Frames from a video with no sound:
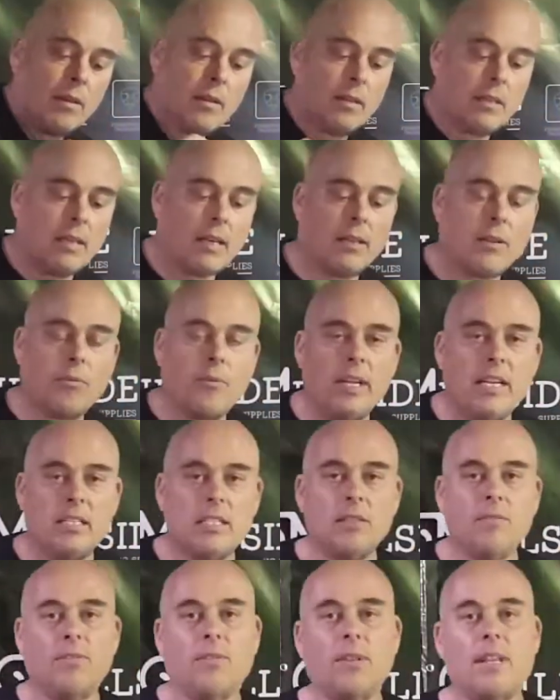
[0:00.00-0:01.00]
Now the reason
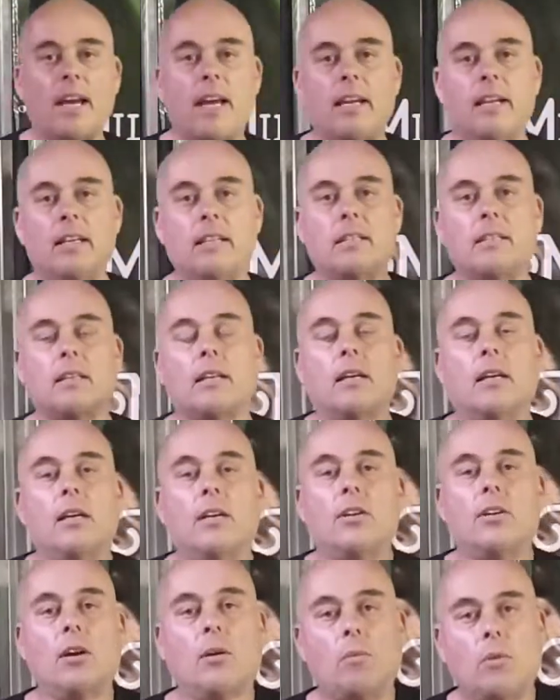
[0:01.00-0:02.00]
for that is you
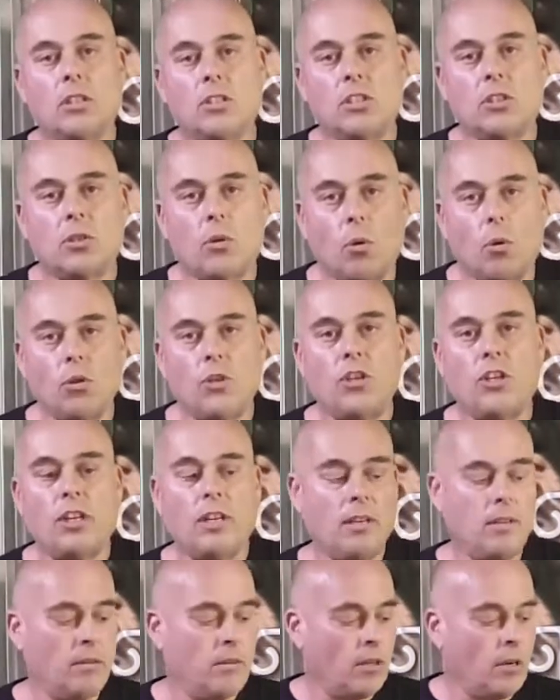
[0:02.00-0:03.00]
don't want
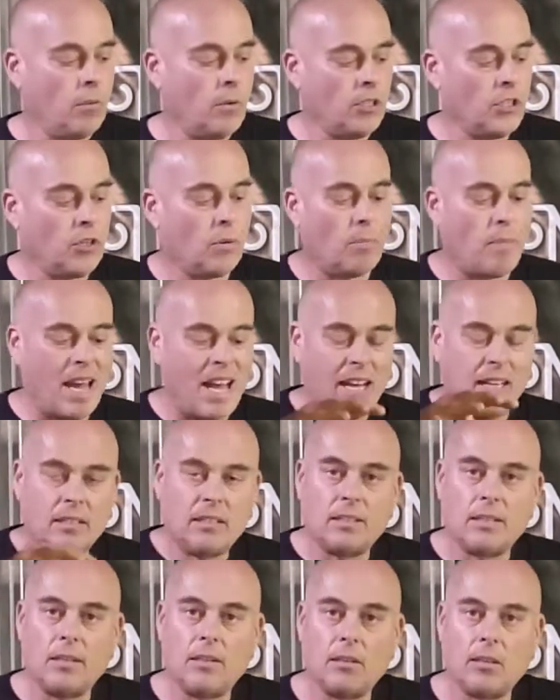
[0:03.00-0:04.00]
scorching, you don't want your bag
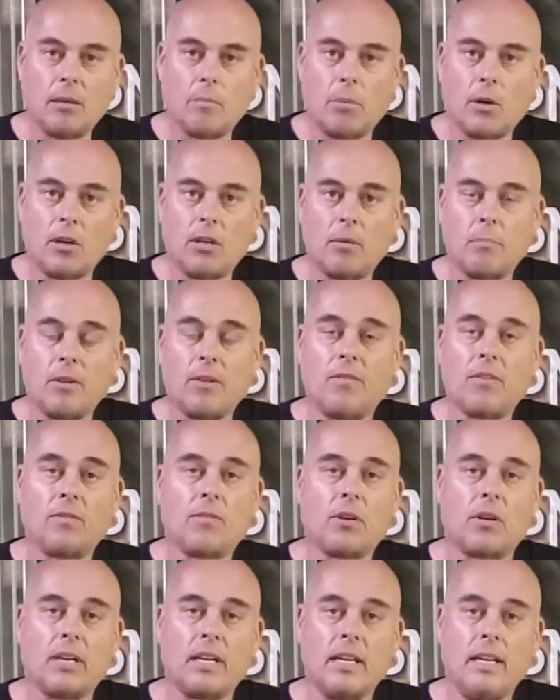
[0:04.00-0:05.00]
sitting on the bottom if you've
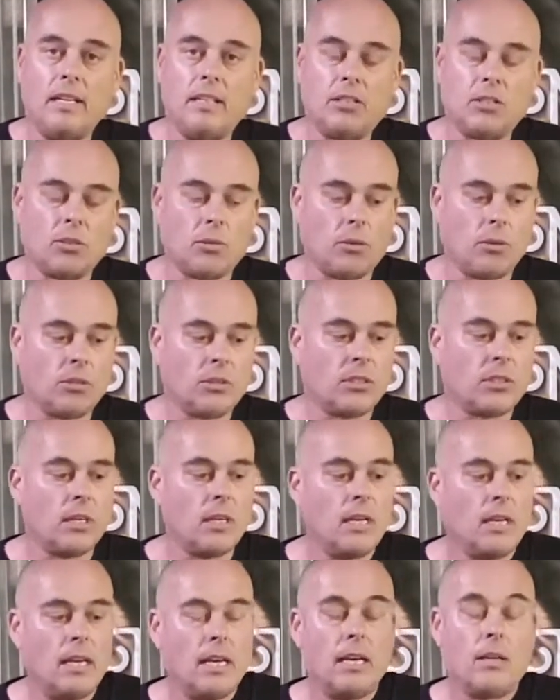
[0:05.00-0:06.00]
got a heat source.
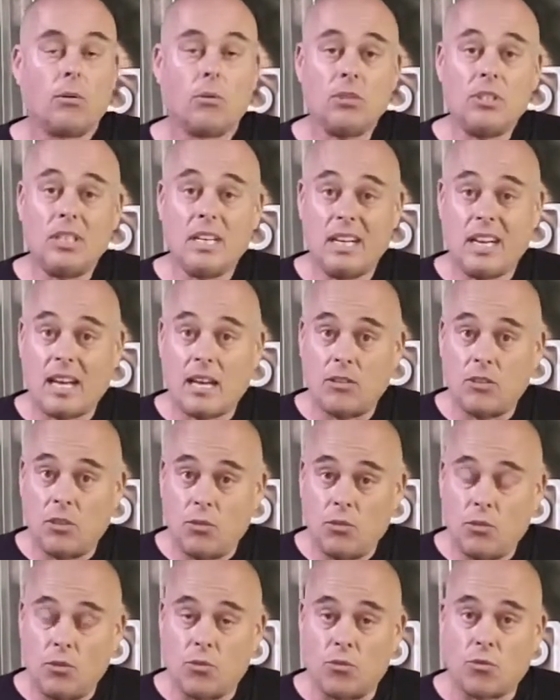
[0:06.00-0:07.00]
It also allows you
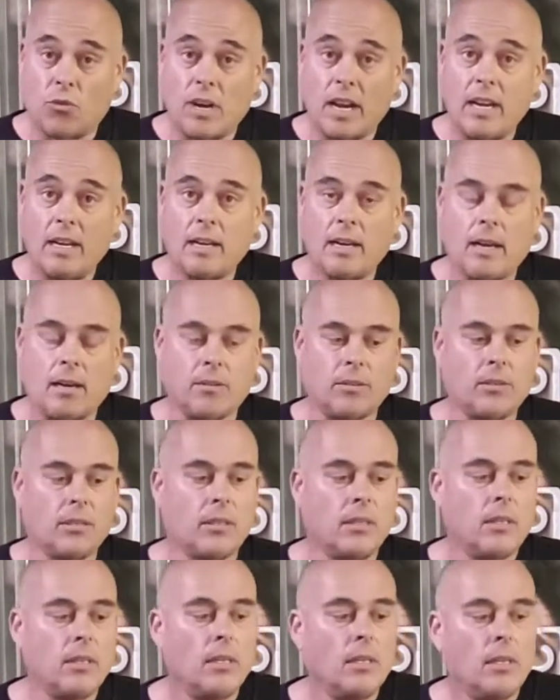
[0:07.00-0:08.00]
to drain out.
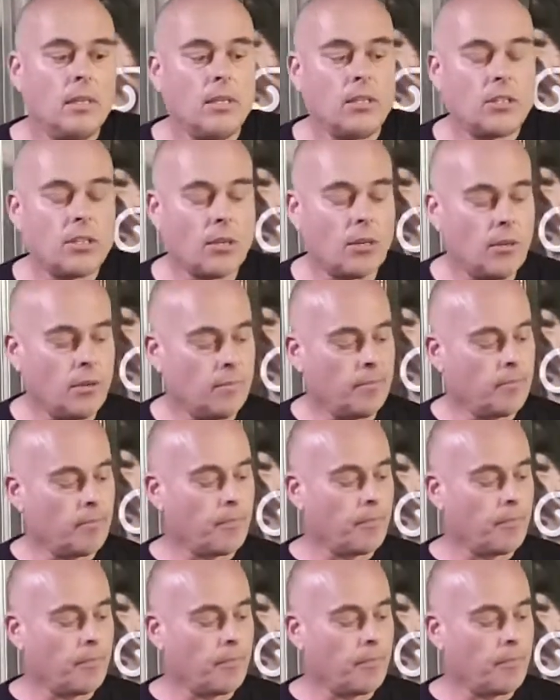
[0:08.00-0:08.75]
So